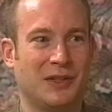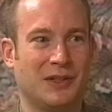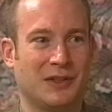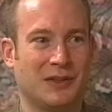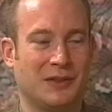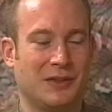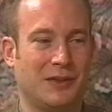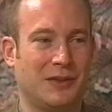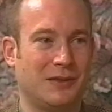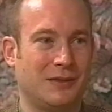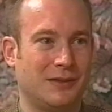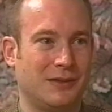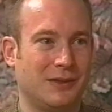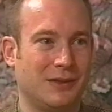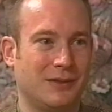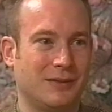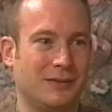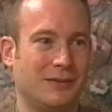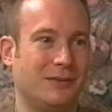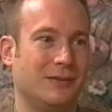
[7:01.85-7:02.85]
because of the,
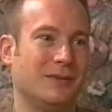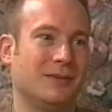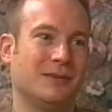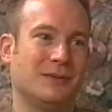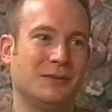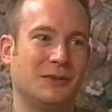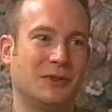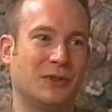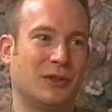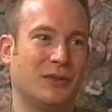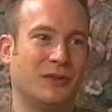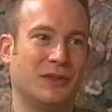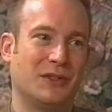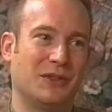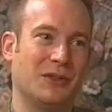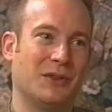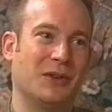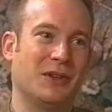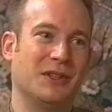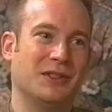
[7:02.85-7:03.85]
the
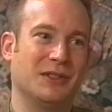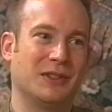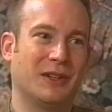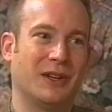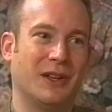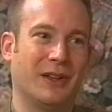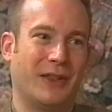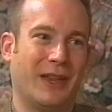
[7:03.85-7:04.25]
surface noise and all